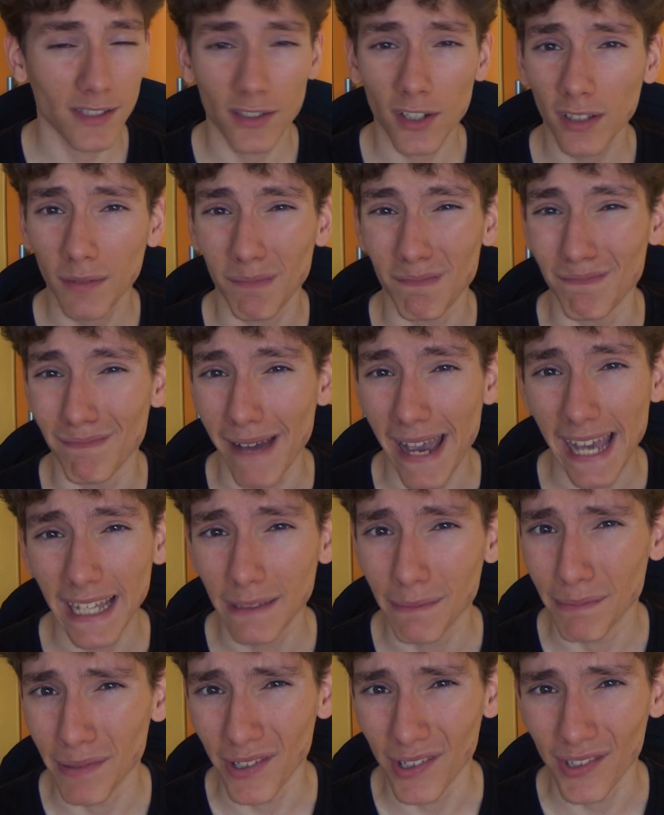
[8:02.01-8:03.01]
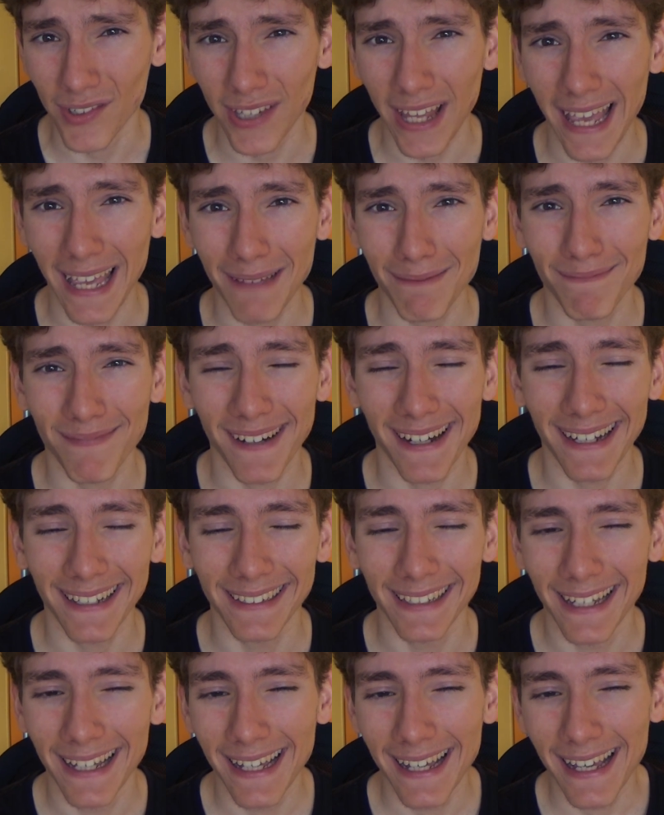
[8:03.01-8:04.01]
It's not bad per se,
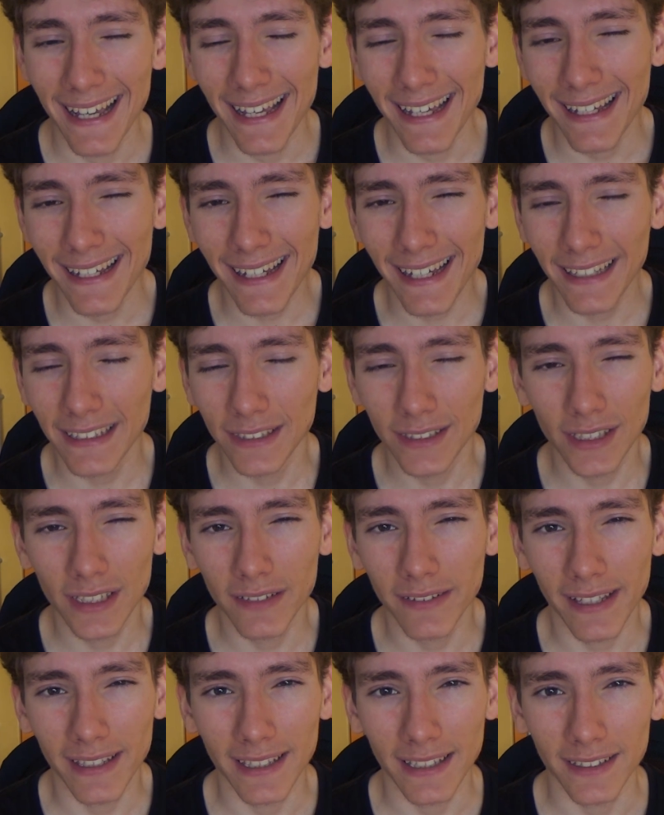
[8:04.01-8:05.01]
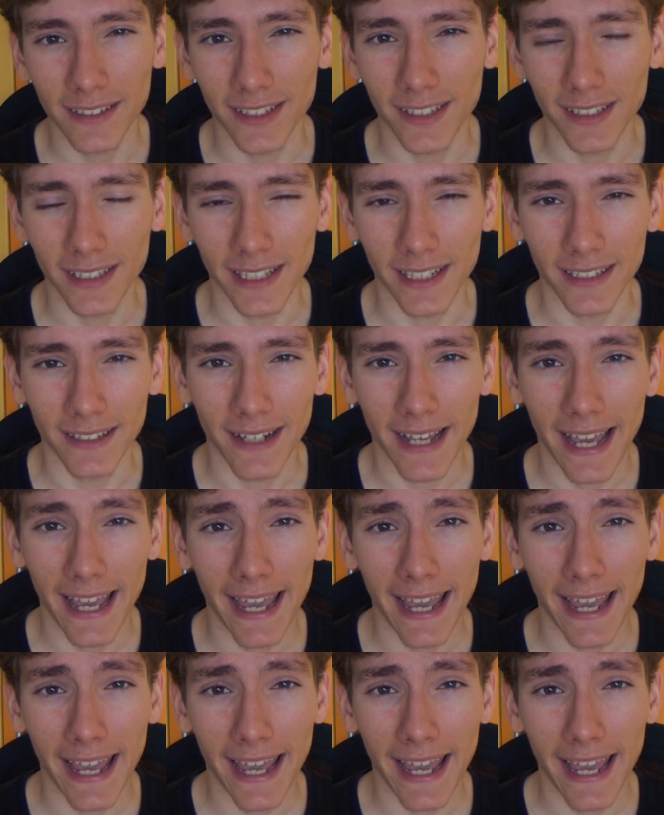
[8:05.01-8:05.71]
but it could have ended earlier.